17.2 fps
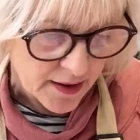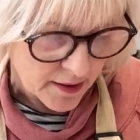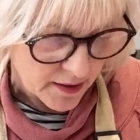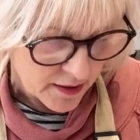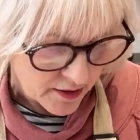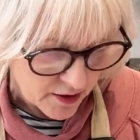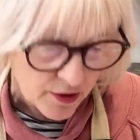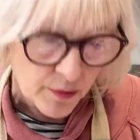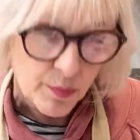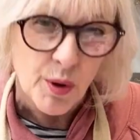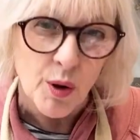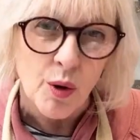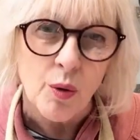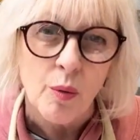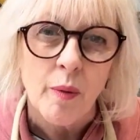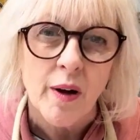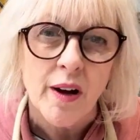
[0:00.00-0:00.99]
sort of put
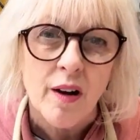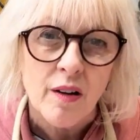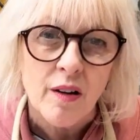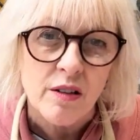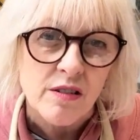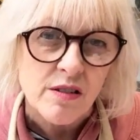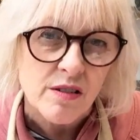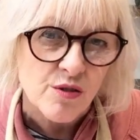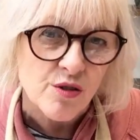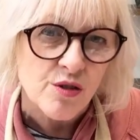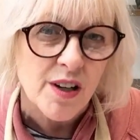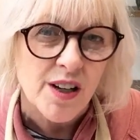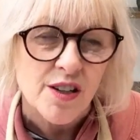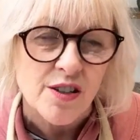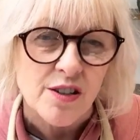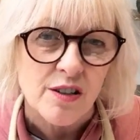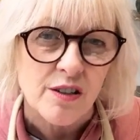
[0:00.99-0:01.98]
all my
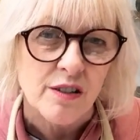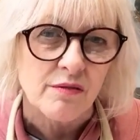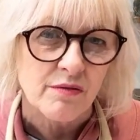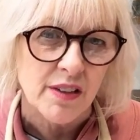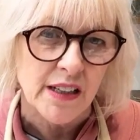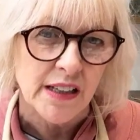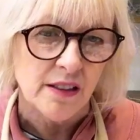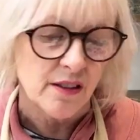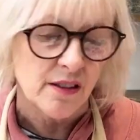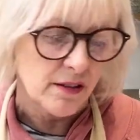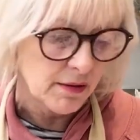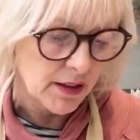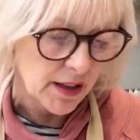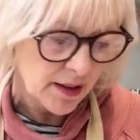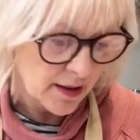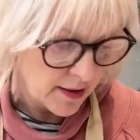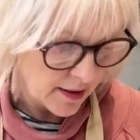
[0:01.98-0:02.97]
concentration into
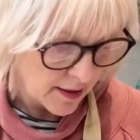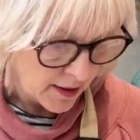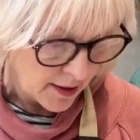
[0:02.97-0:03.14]
it.